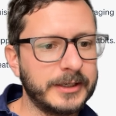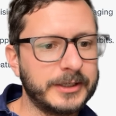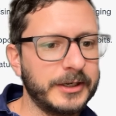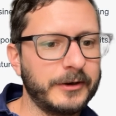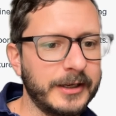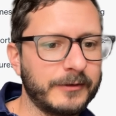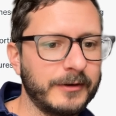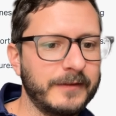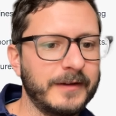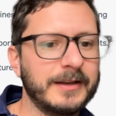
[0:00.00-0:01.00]
I generate
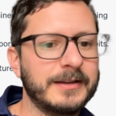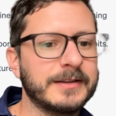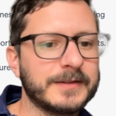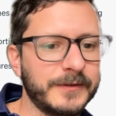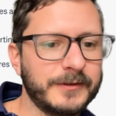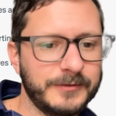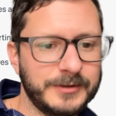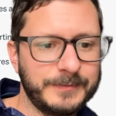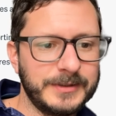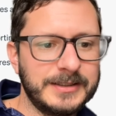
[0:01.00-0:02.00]
creative ideas for new
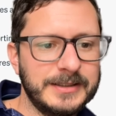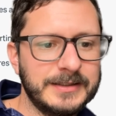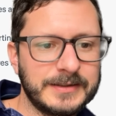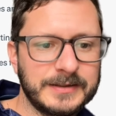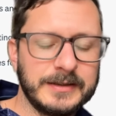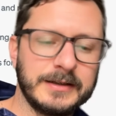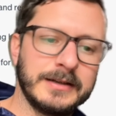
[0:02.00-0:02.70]
GPTs.